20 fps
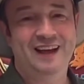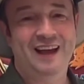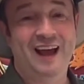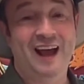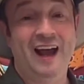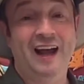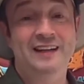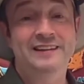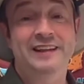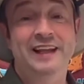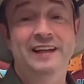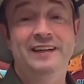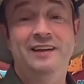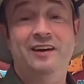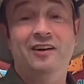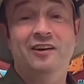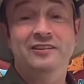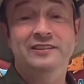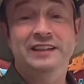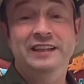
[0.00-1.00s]
And then
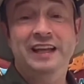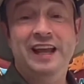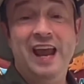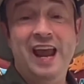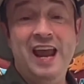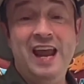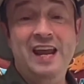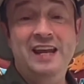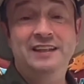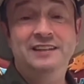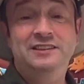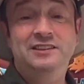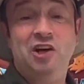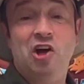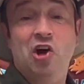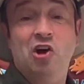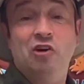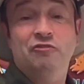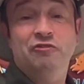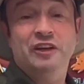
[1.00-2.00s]
on the end
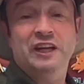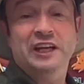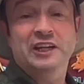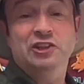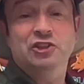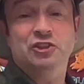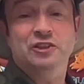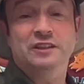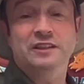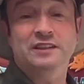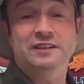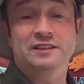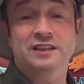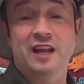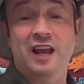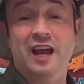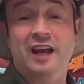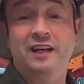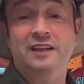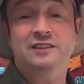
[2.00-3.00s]
of each of these
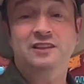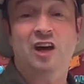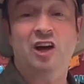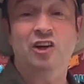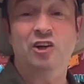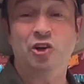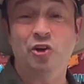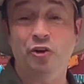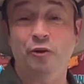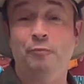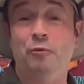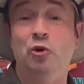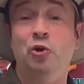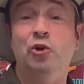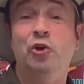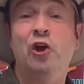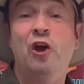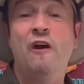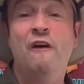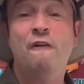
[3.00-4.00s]
legs, I'm going to put
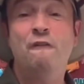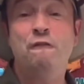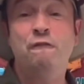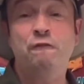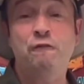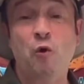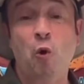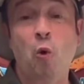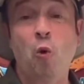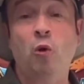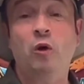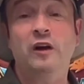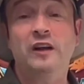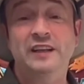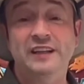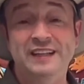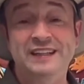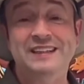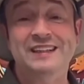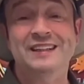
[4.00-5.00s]
4
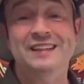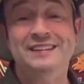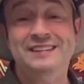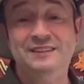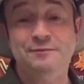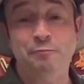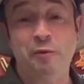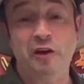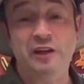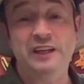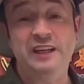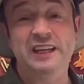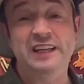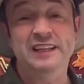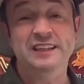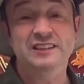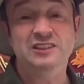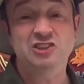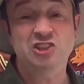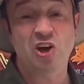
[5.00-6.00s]
little spiky
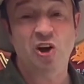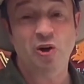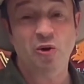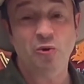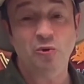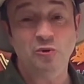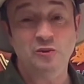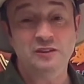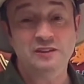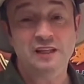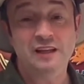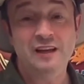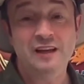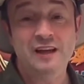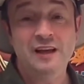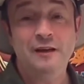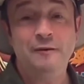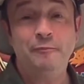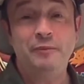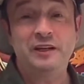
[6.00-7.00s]
toes.
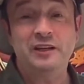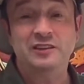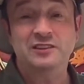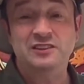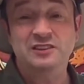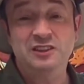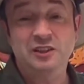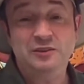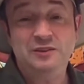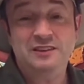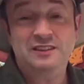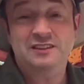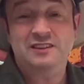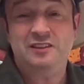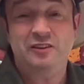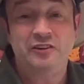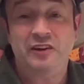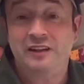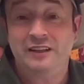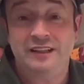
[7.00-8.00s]
Because newts, they're
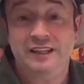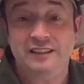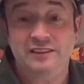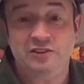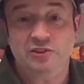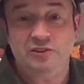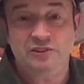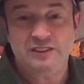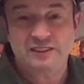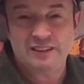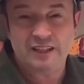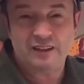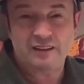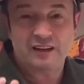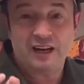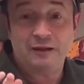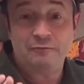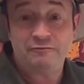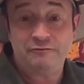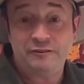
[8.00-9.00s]
not lizards, they're
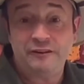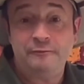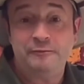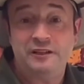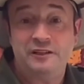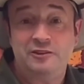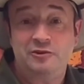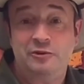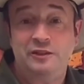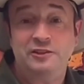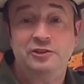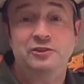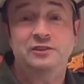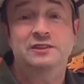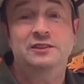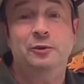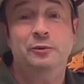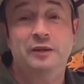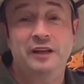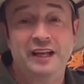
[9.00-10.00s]
amphibian creatures. They're
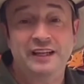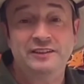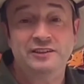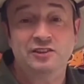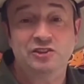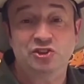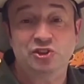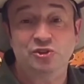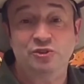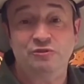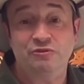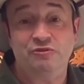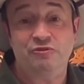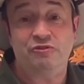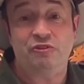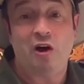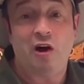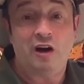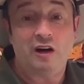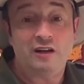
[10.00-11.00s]
related to
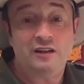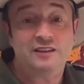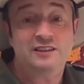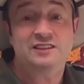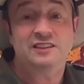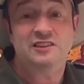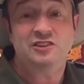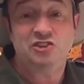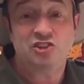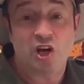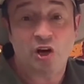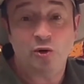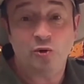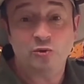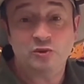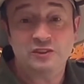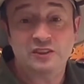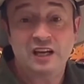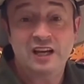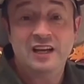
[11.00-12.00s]
frogs and
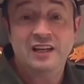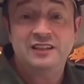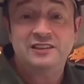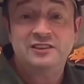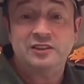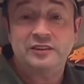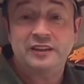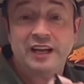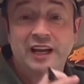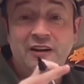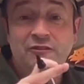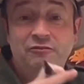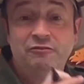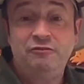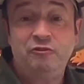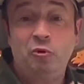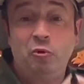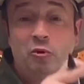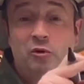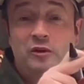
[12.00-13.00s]
toads. So they have
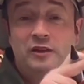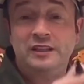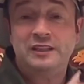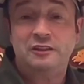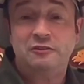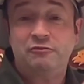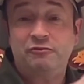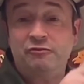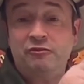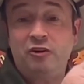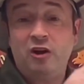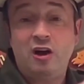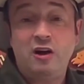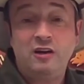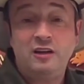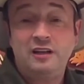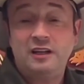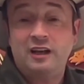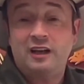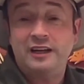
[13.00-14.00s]
4 little
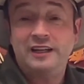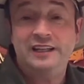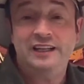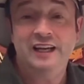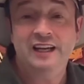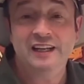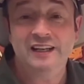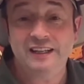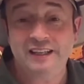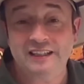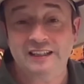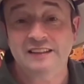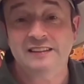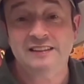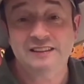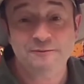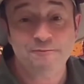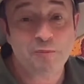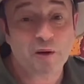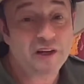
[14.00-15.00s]
frog-like little
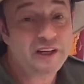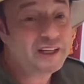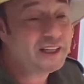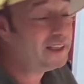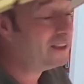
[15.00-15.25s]
spiky